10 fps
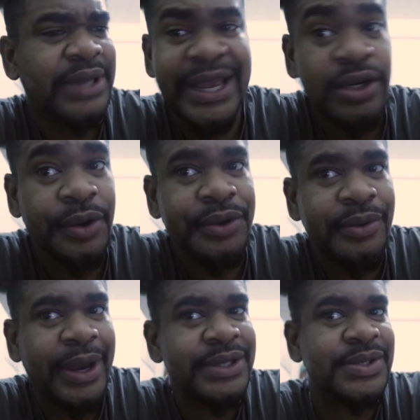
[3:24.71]
I know,
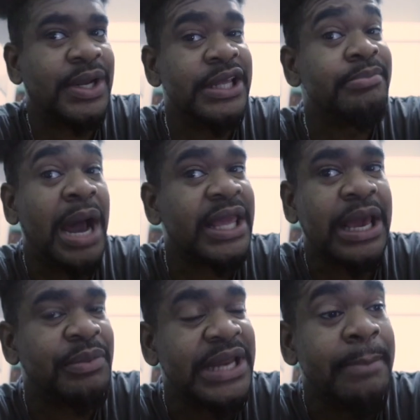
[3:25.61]
I used to clean
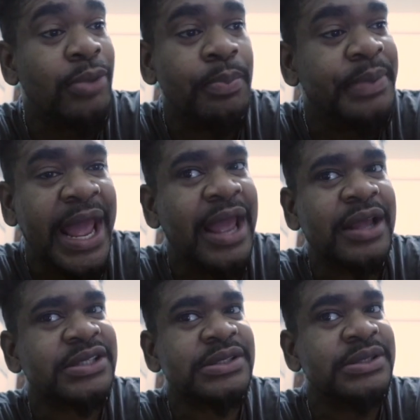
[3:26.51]
backyard with them broom
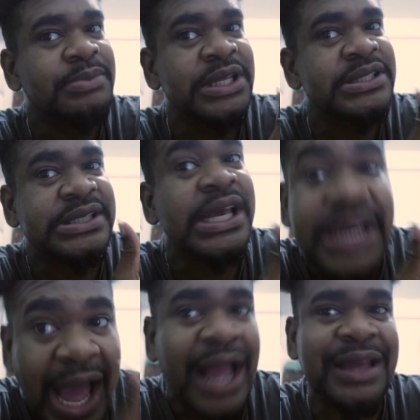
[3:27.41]
there in
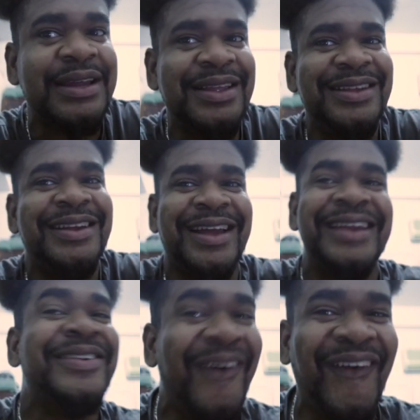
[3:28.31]
Zikak.
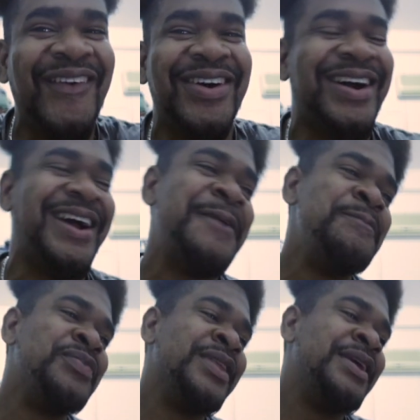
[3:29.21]
I know.
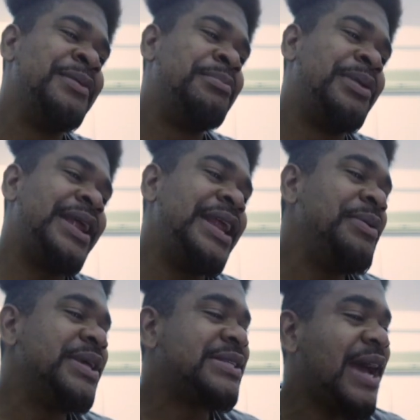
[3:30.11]
But
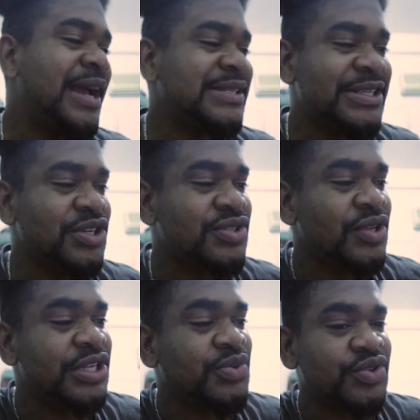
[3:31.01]
anyways, guys, I just
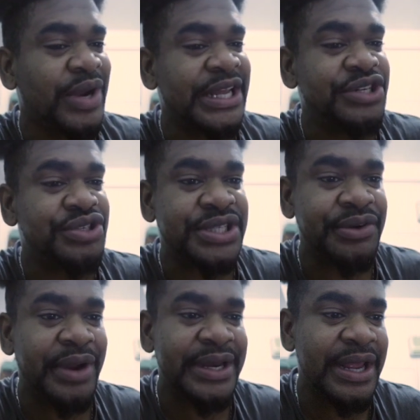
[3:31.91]
thought this was rather
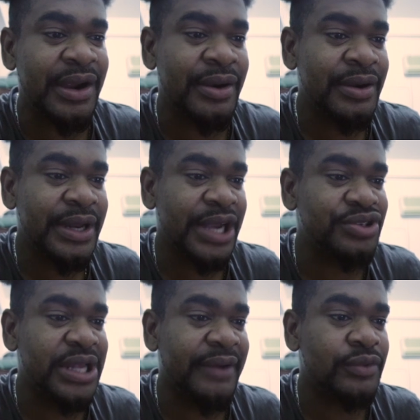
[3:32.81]
interesting right there. They
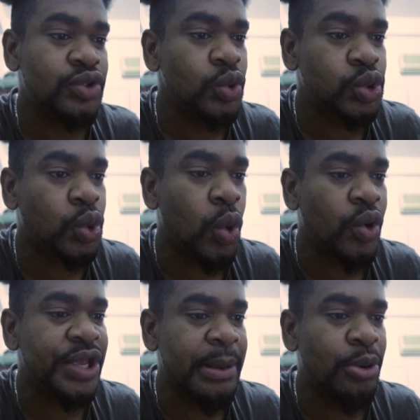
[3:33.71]
actually have Touche
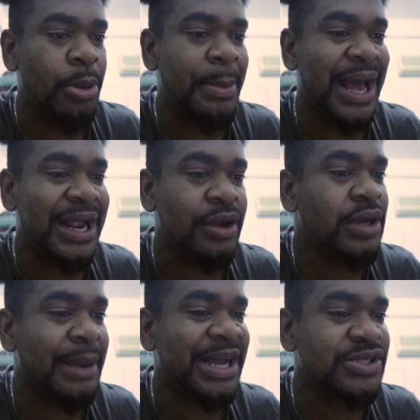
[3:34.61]
Cocoa broom on
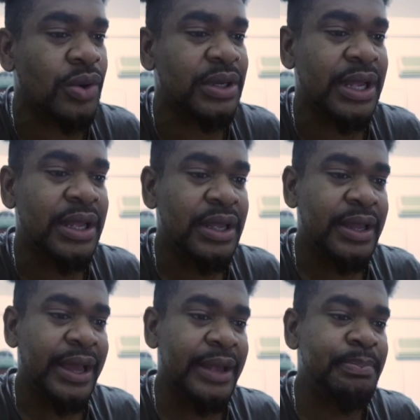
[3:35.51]
Amazon.
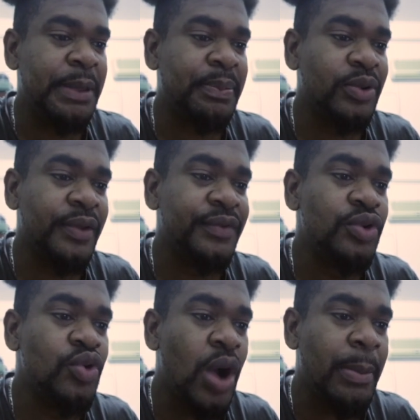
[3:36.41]
And people don't
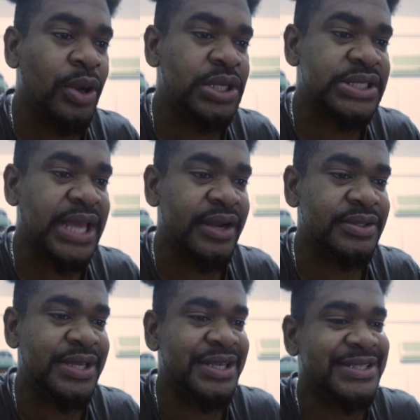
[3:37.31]
even know about this kind
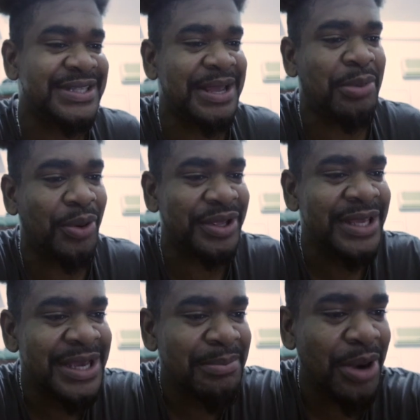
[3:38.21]
of things there, boy.
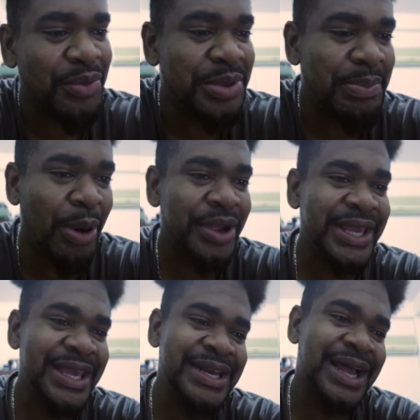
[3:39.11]

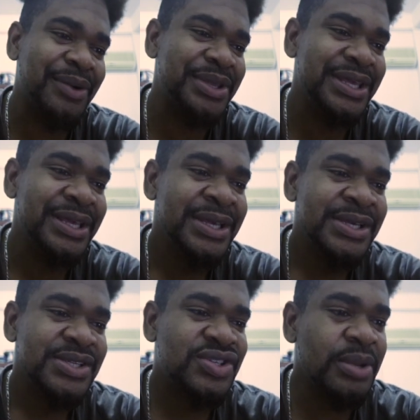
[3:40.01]
Hey, Lawi.
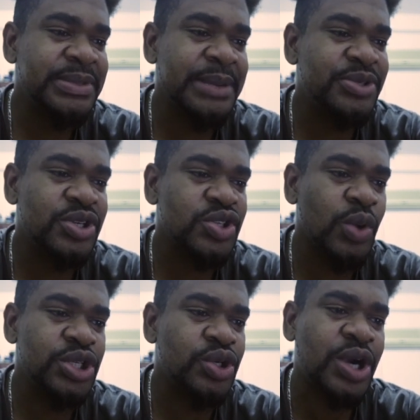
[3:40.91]
Sometimes you just
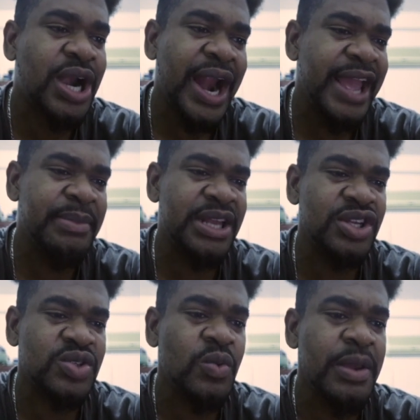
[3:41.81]
want to cry, man.
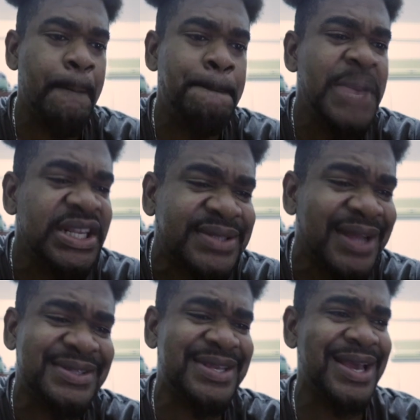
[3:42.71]
Just weep
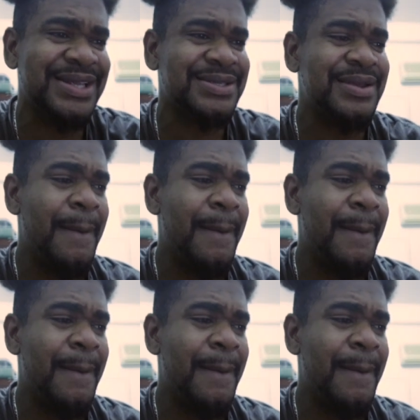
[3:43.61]
bitter tears.